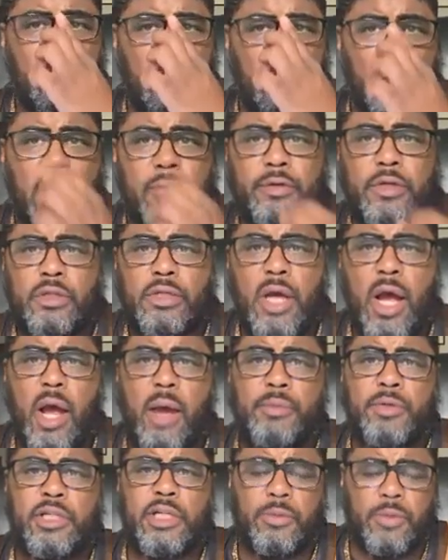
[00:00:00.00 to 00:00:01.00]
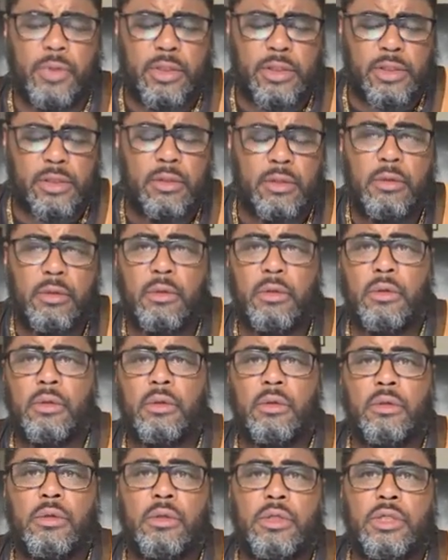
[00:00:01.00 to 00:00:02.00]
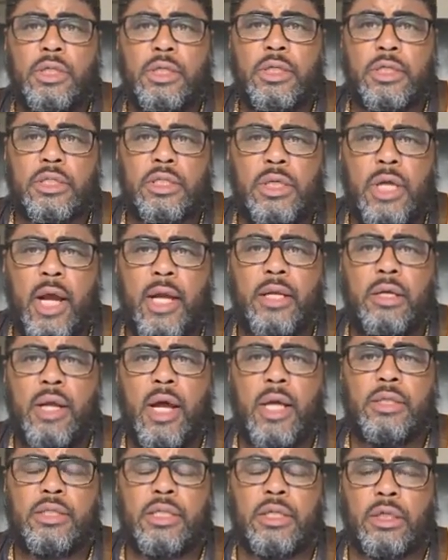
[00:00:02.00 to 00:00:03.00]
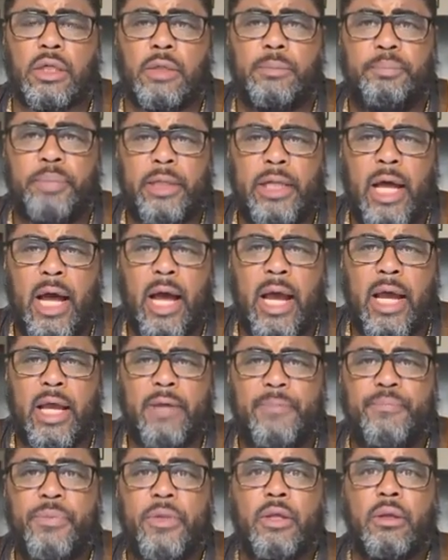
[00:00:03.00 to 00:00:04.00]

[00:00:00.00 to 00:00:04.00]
Every time she was, she decided not to comply,